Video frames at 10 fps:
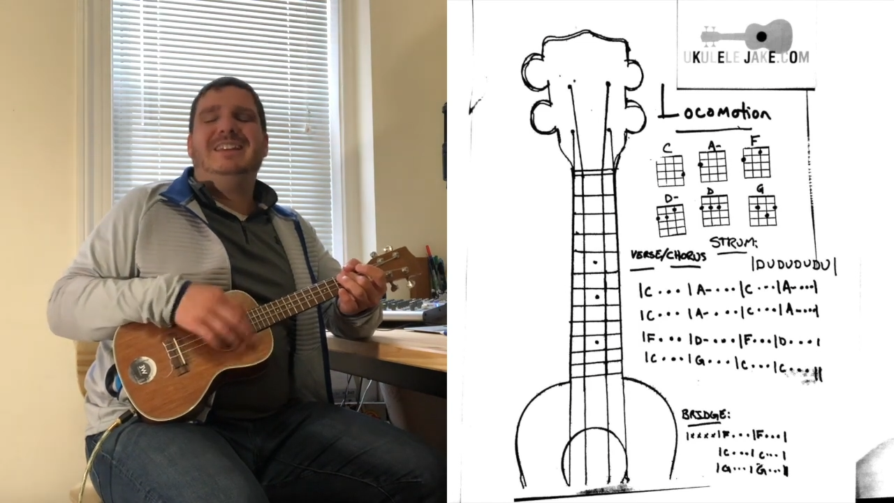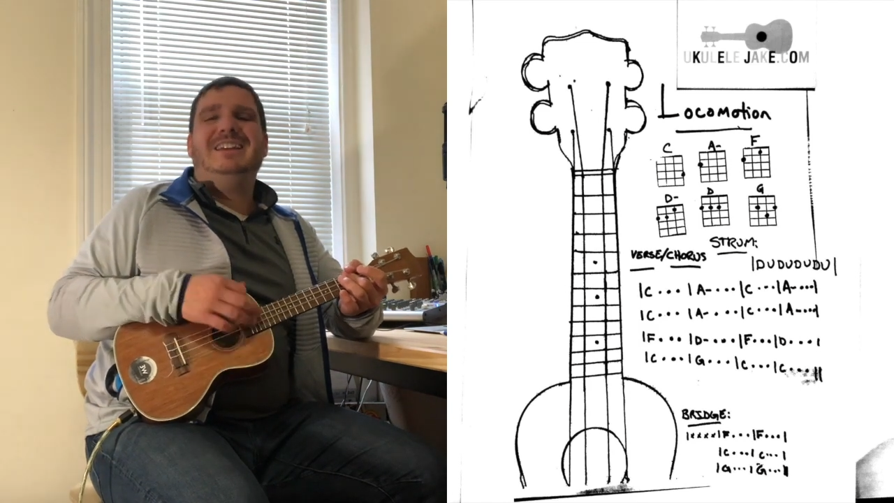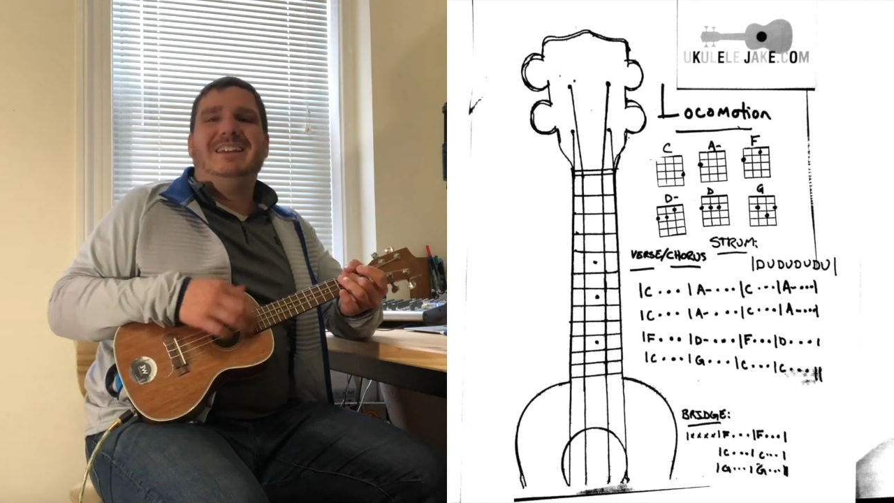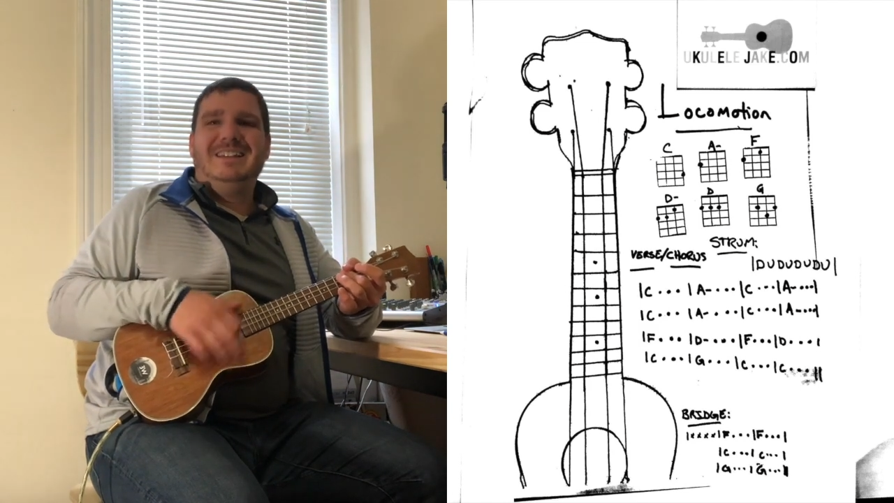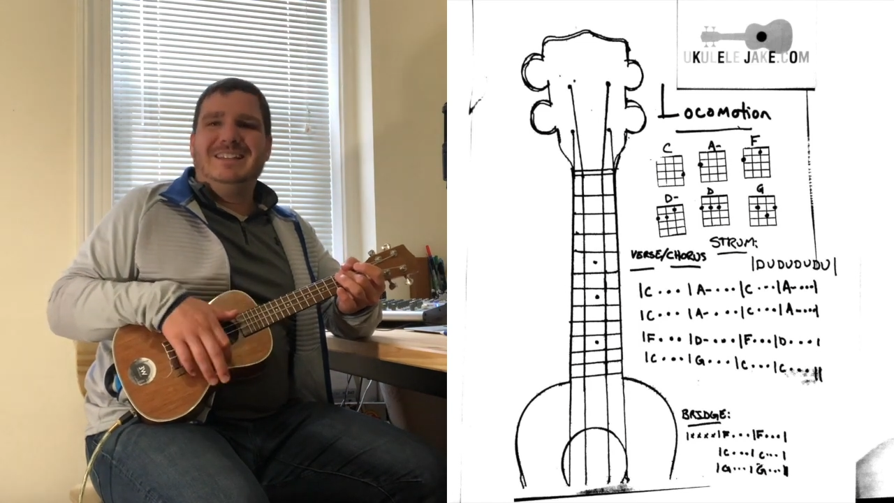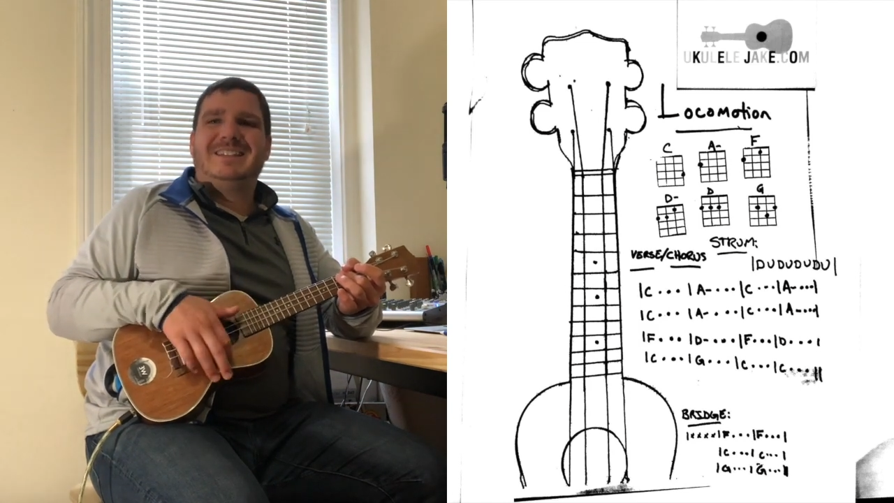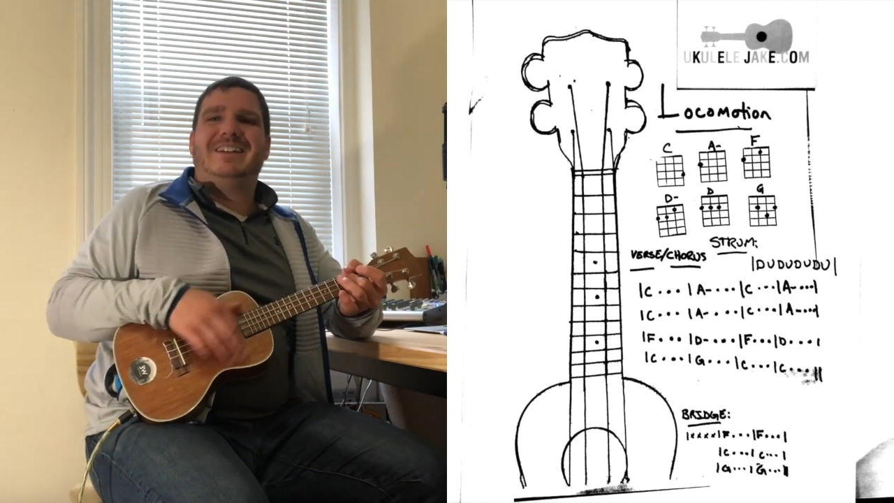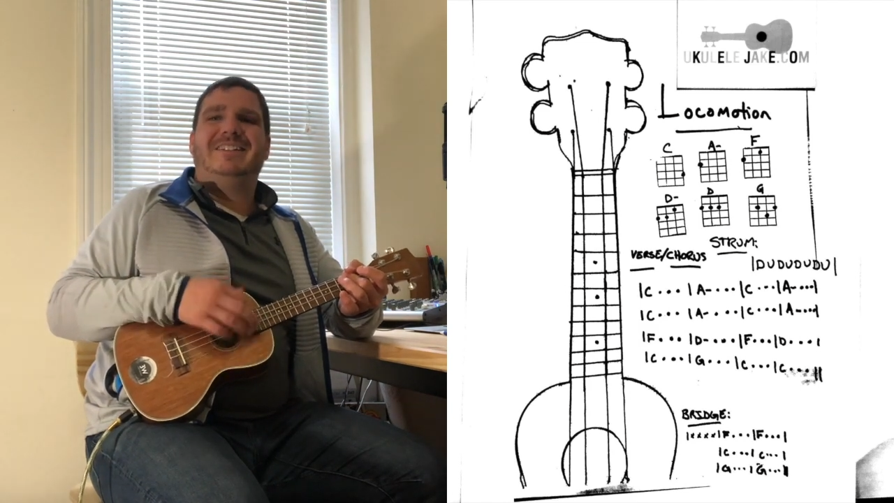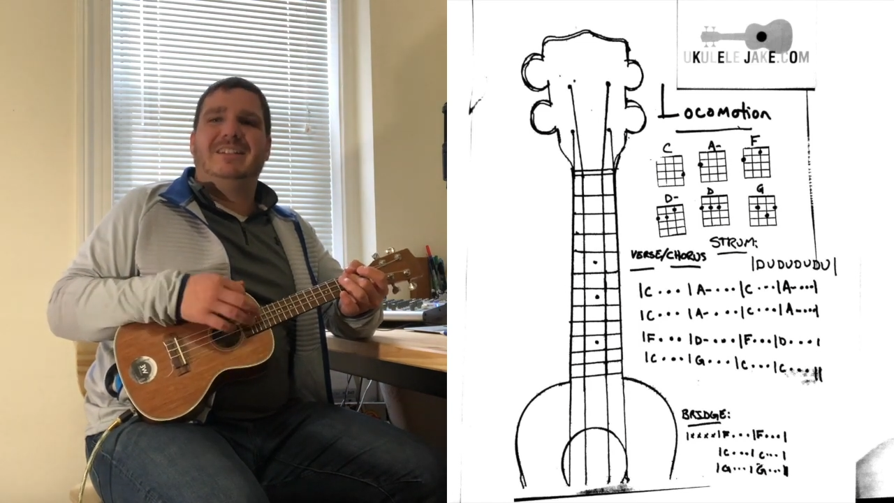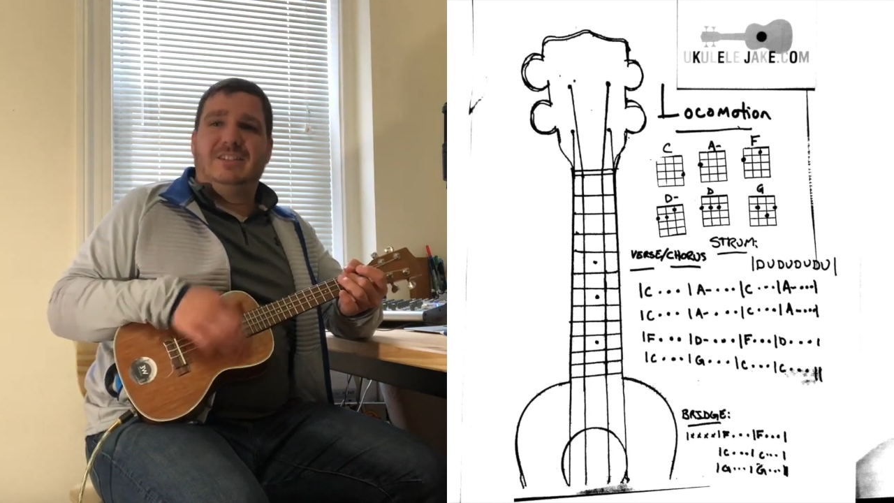ease.
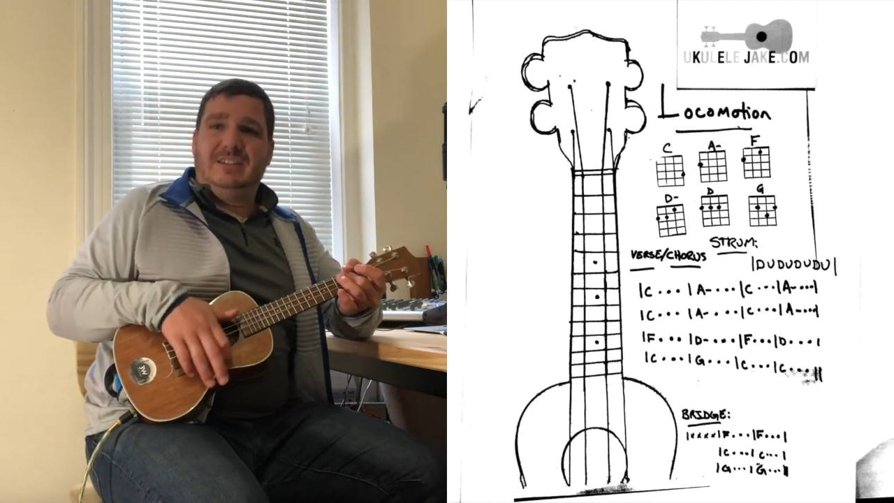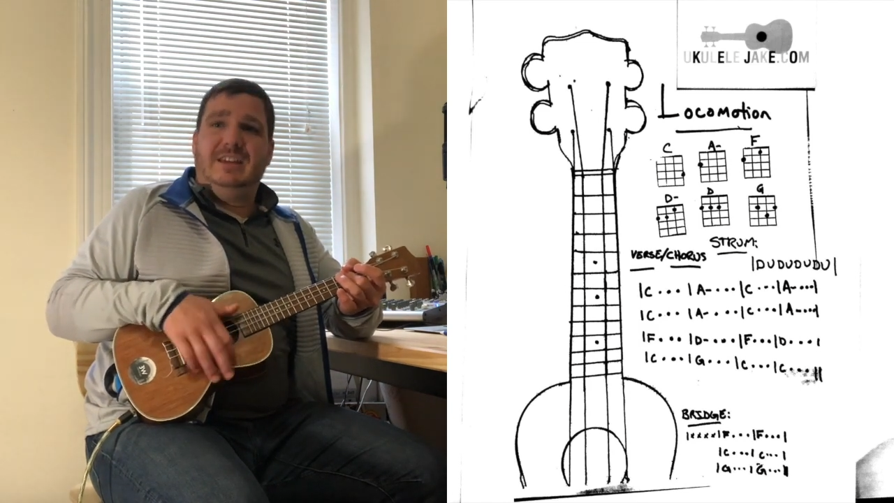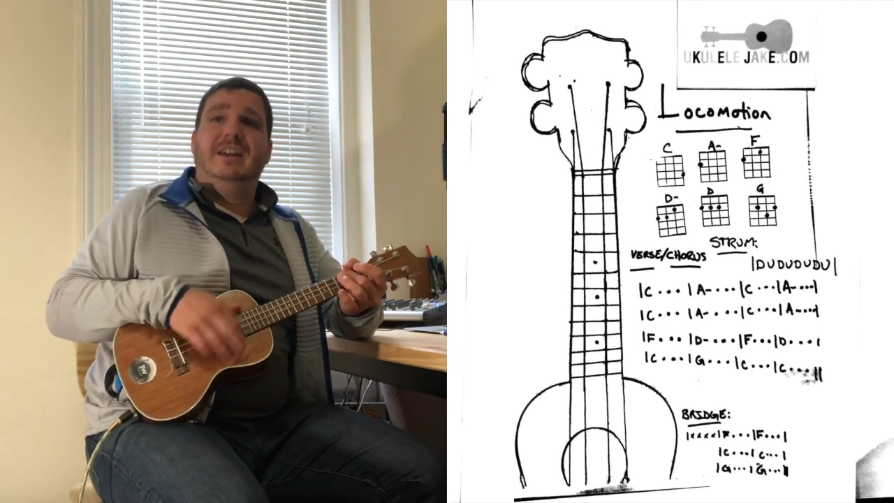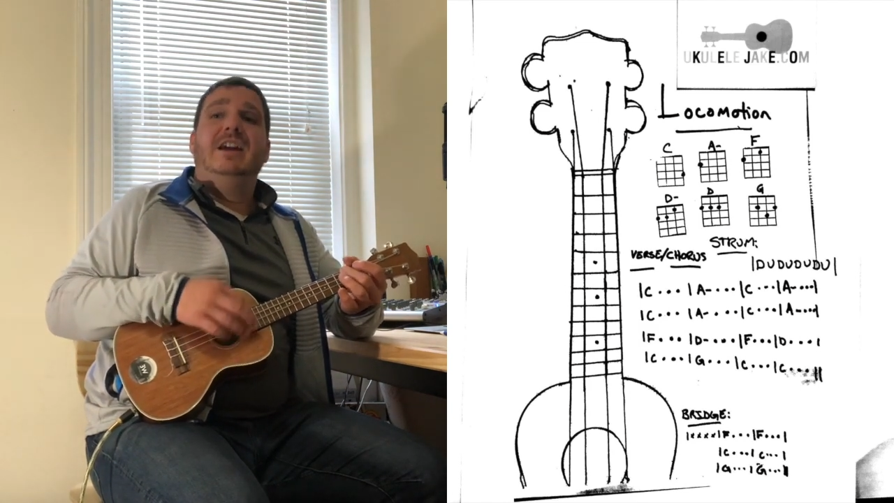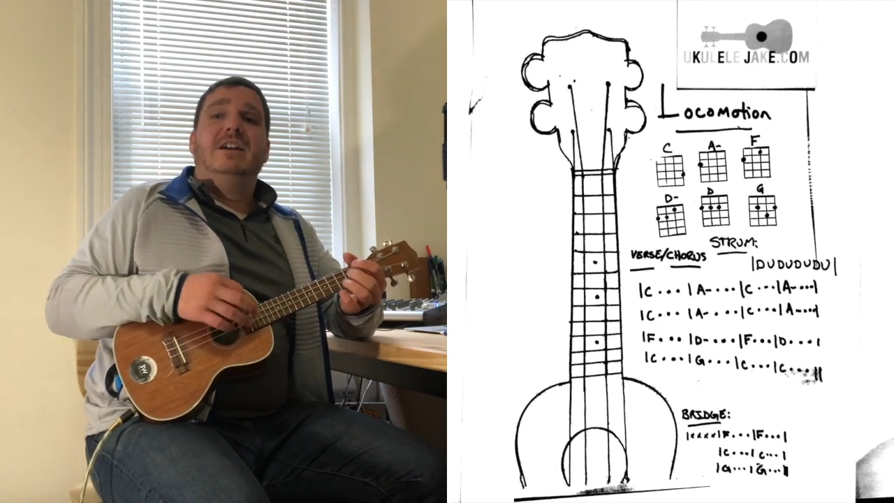There it is, C.